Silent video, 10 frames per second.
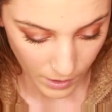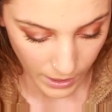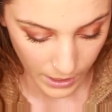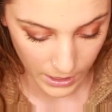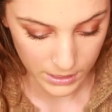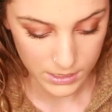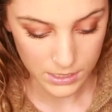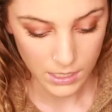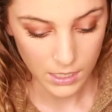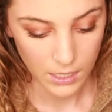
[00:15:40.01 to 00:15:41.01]

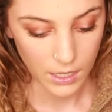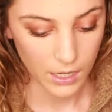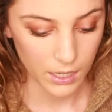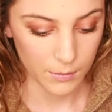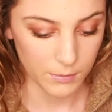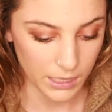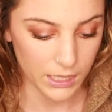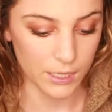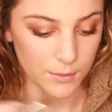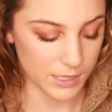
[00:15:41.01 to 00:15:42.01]
and a
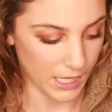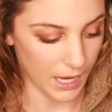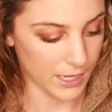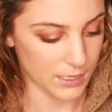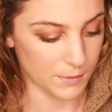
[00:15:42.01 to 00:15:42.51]
medium size,